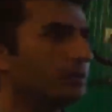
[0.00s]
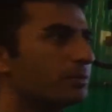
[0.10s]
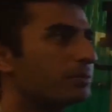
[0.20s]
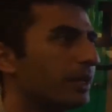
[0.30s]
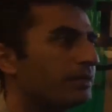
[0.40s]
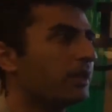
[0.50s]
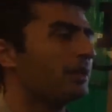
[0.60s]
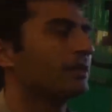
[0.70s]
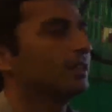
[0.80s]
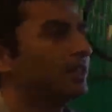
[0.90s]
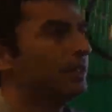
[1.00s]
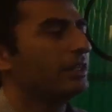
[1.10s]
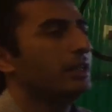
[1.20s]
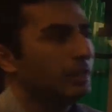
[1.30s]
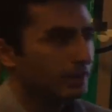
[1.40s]
But, But I think what
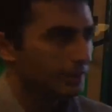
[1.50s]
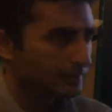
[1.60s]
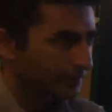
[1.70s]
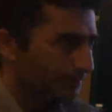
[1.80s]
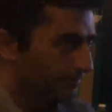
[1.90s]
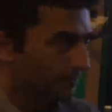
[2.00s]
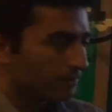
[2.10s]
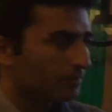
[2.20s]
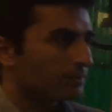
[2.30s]
happens sometimes